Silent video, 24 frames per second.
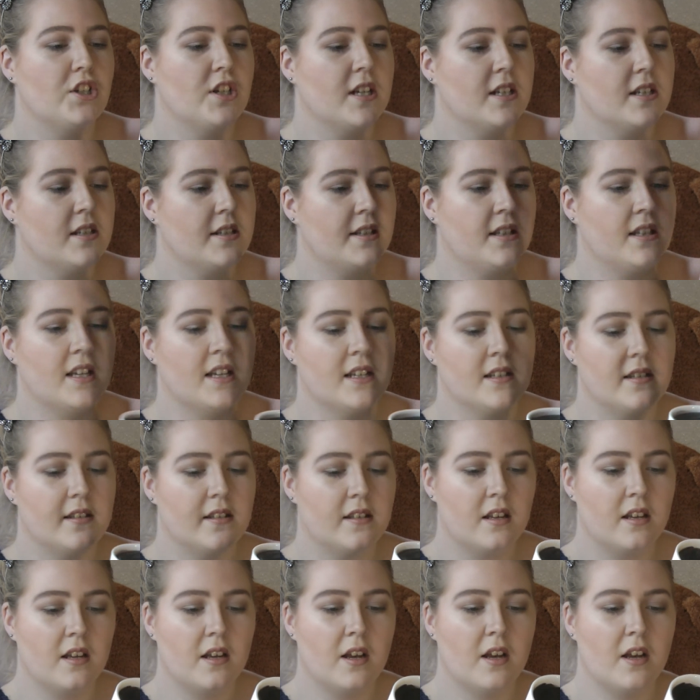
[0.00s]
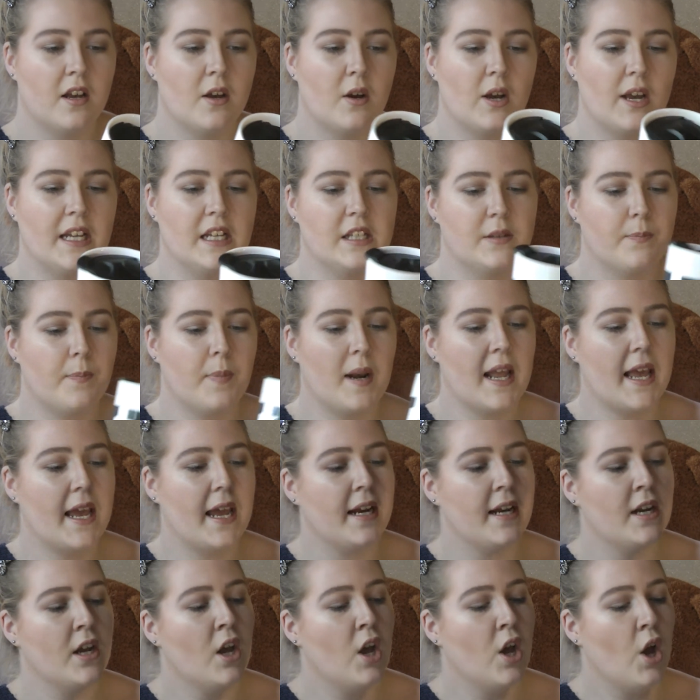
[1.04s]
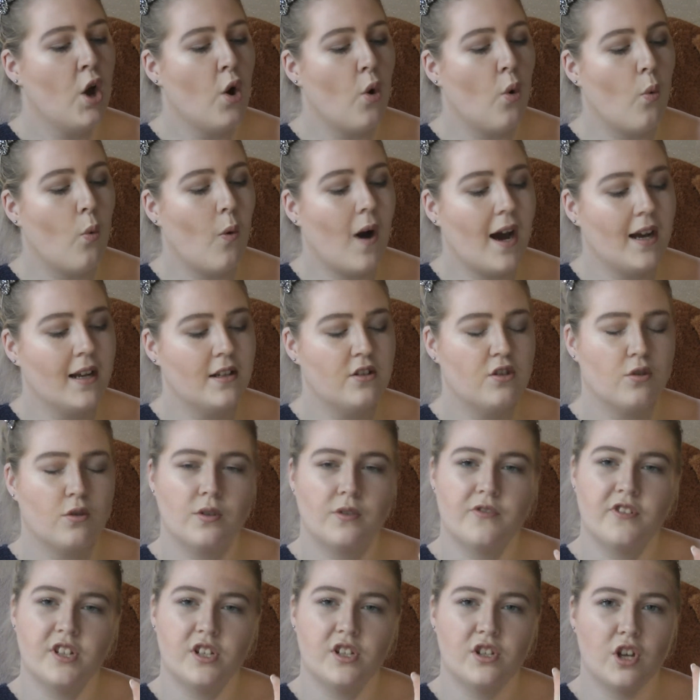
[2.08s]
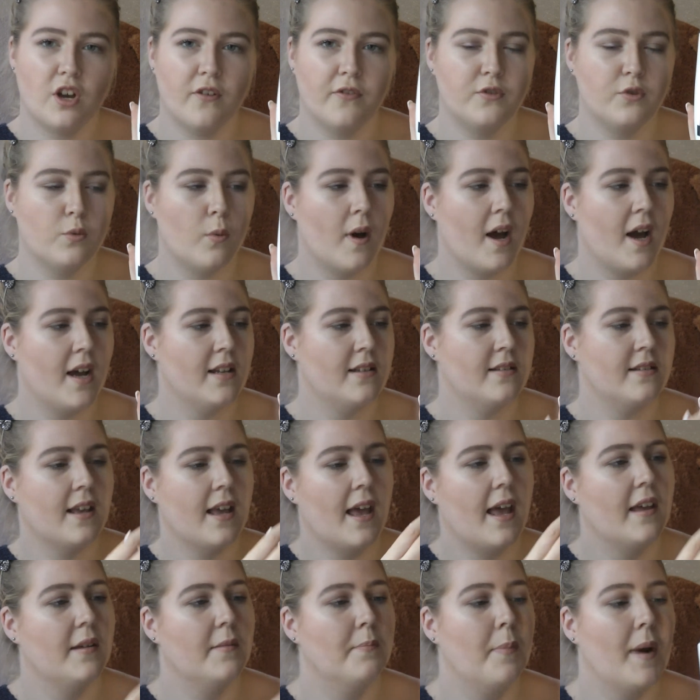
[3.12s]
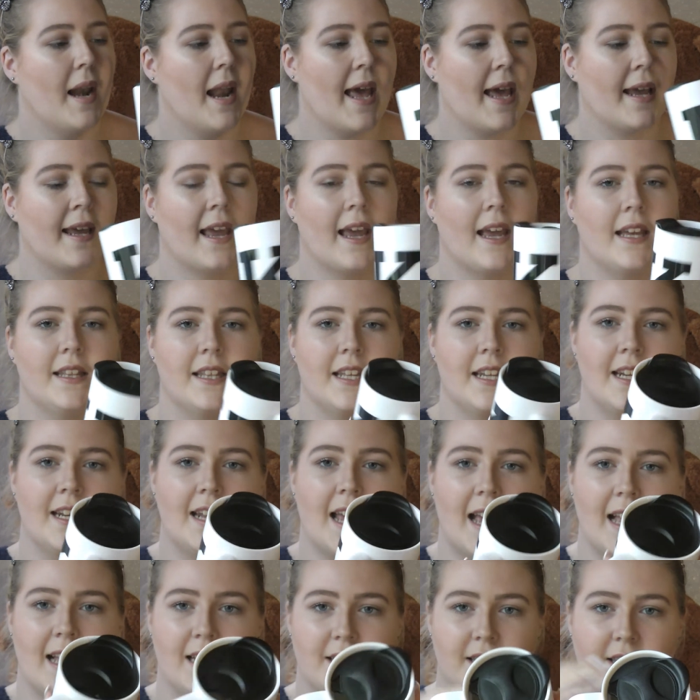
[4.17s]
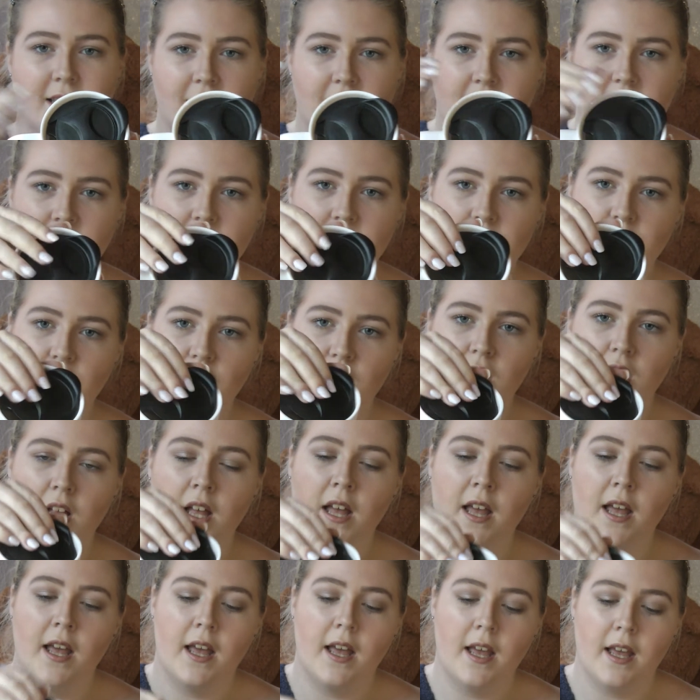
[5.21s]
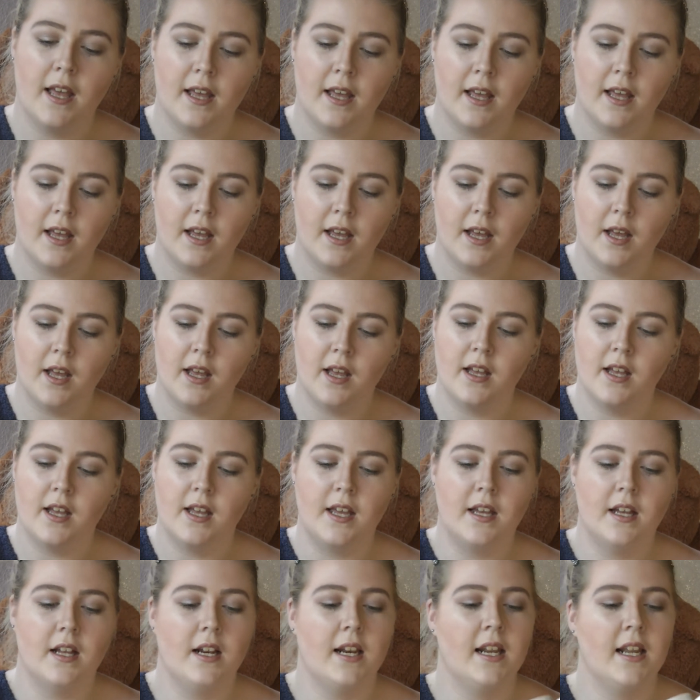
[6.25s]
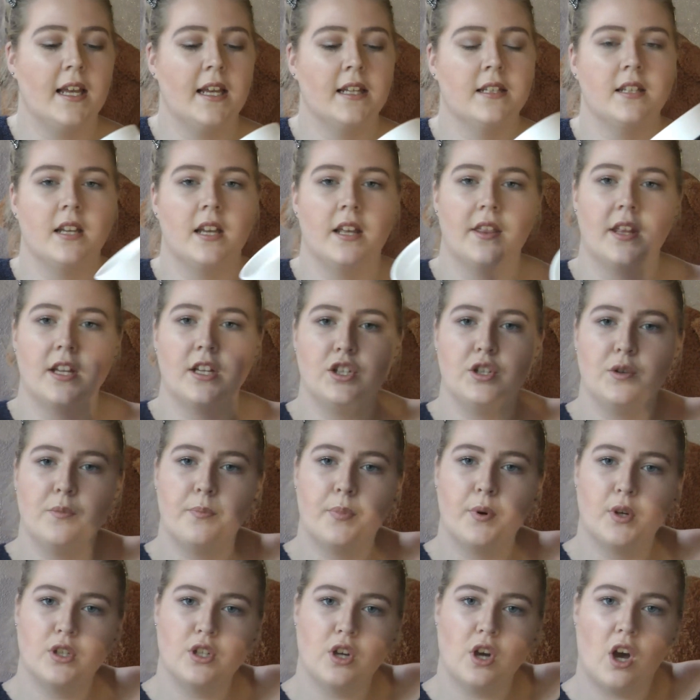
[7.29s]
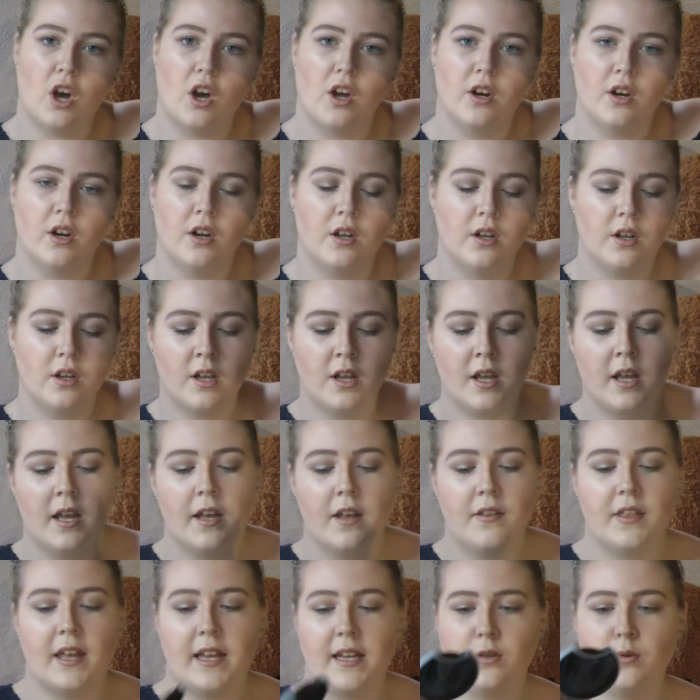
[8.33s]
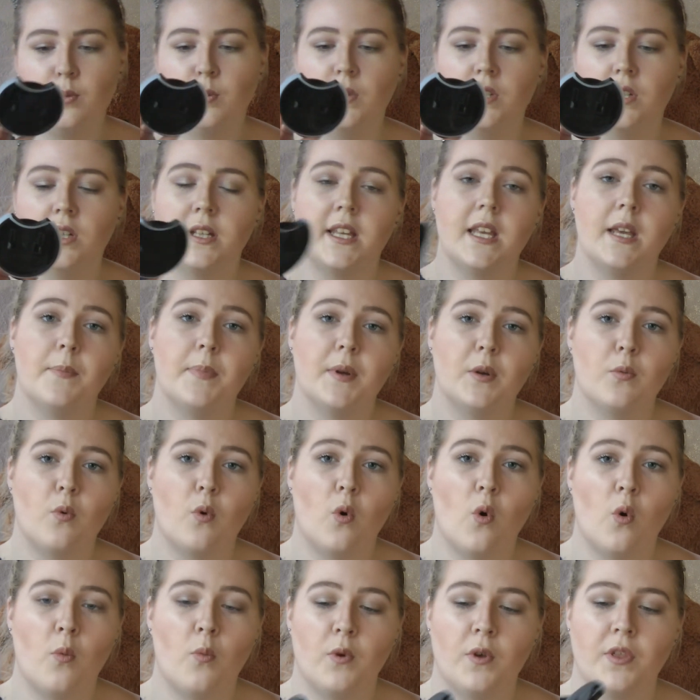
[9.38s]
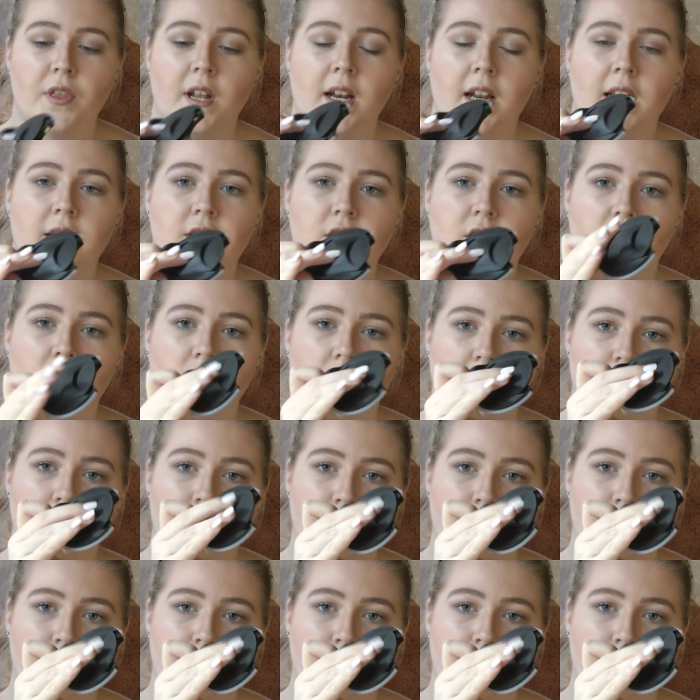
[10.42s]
just this, it's plain white, sort of a soft white and black, and then it has this little lid that you put on that will keep it warm with a little